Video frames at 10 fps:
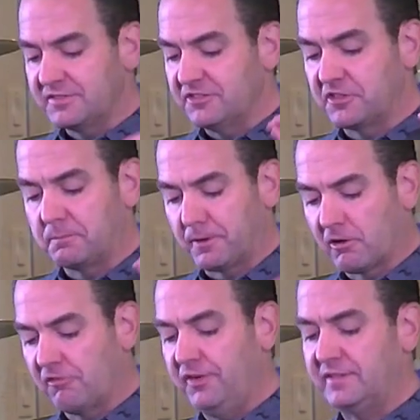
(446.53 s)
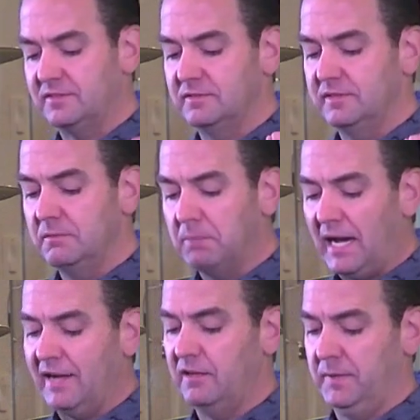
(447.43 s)
is the perfect
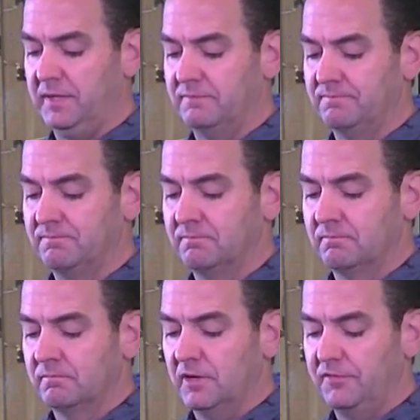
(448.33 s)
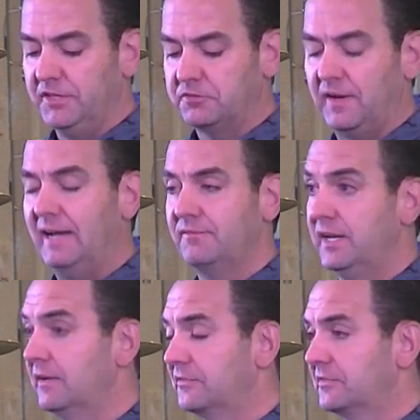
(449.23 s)
embodiment of these five
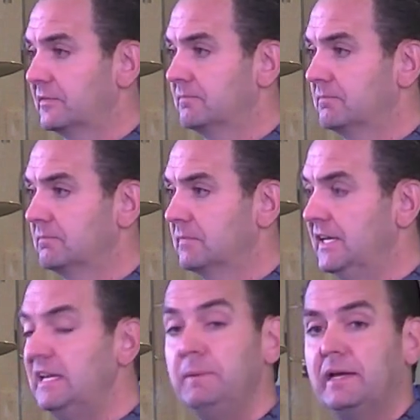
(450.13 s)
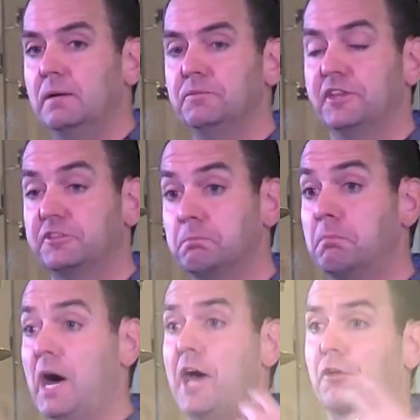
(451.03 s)
gifts, and he becomes this
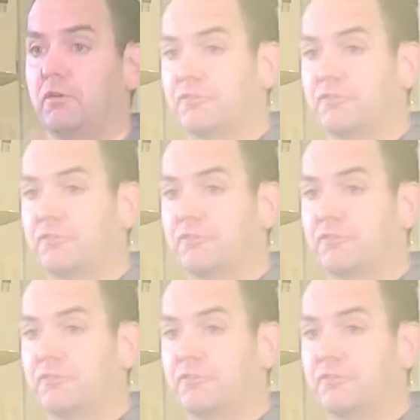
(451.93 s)
model